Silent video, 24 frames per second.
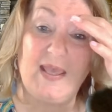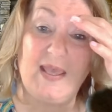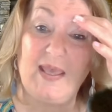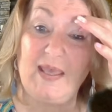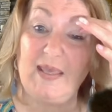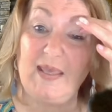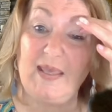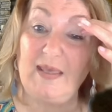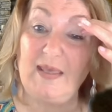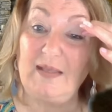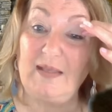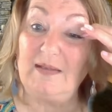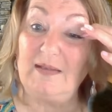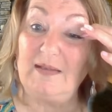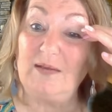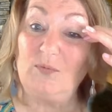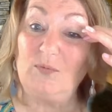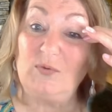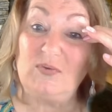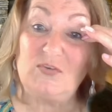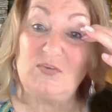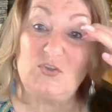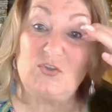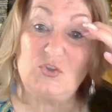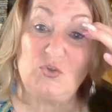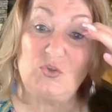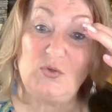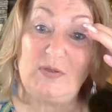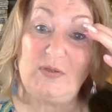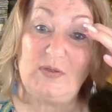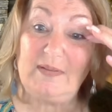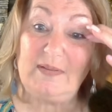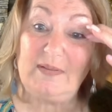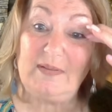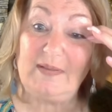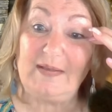And it was
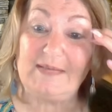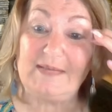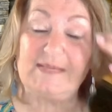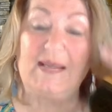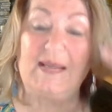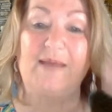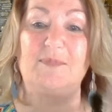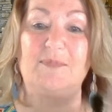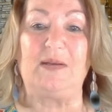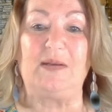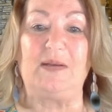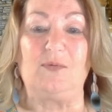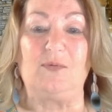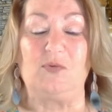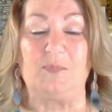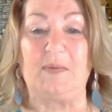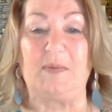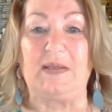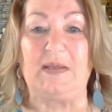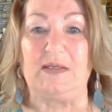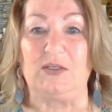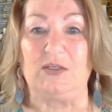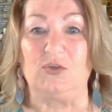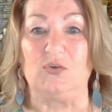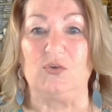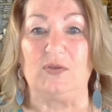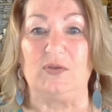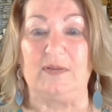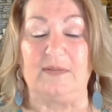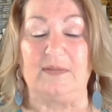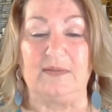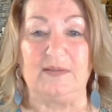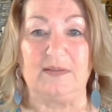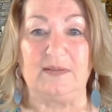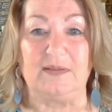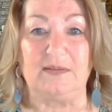during that time that I was
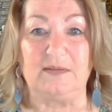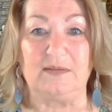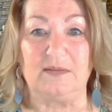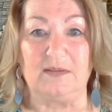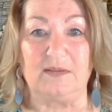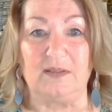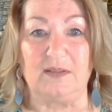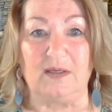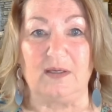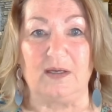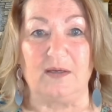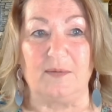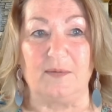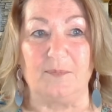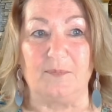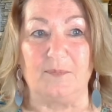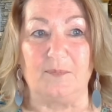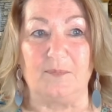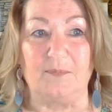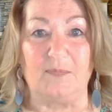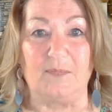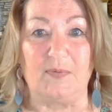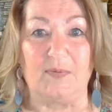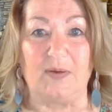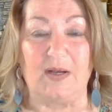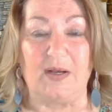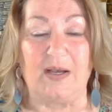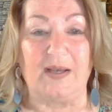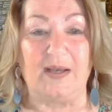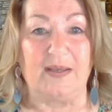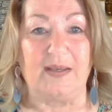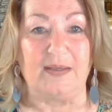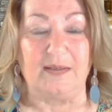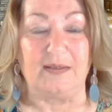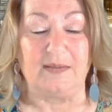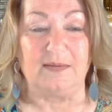pioneering that
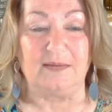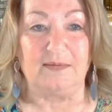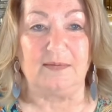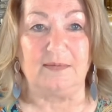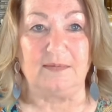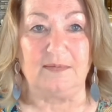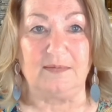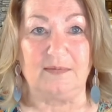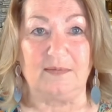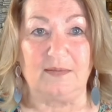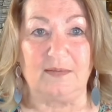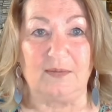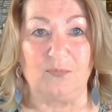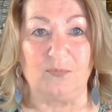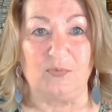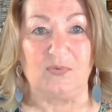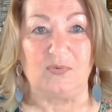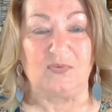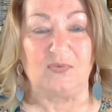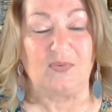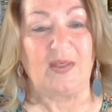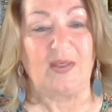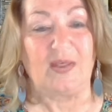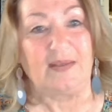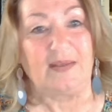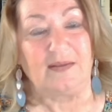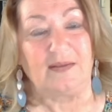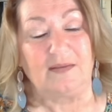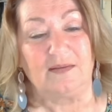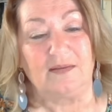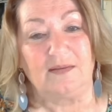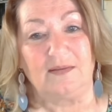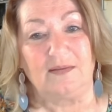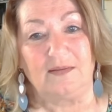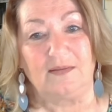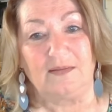I it was
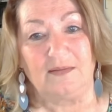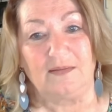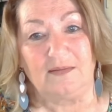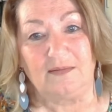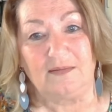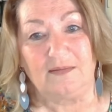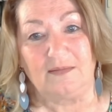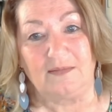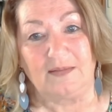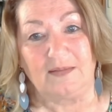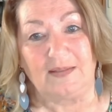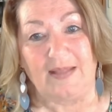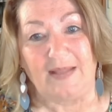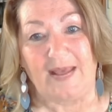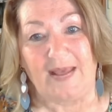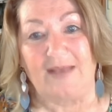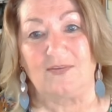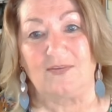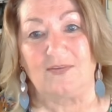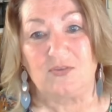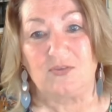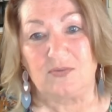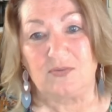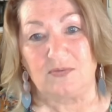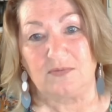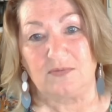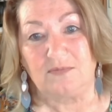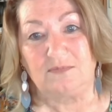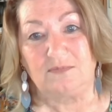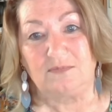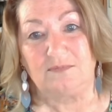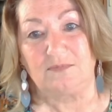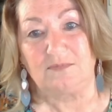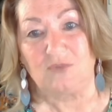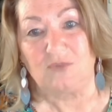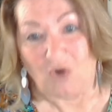like the last
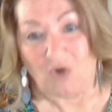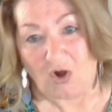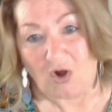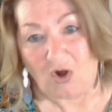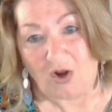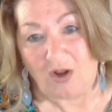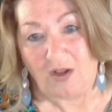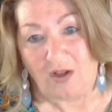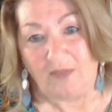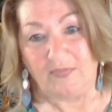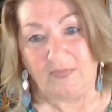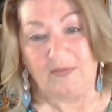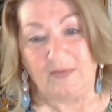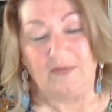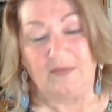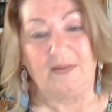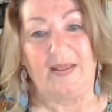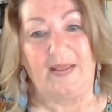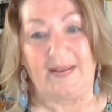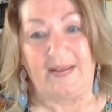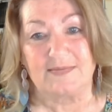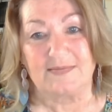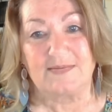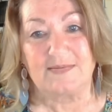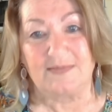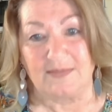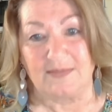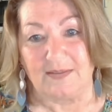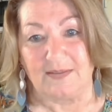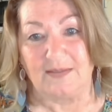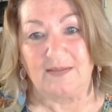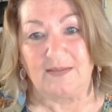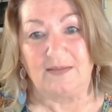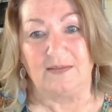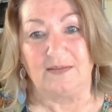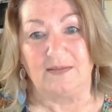straw, the last
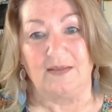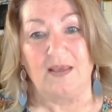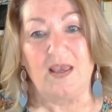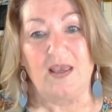thing.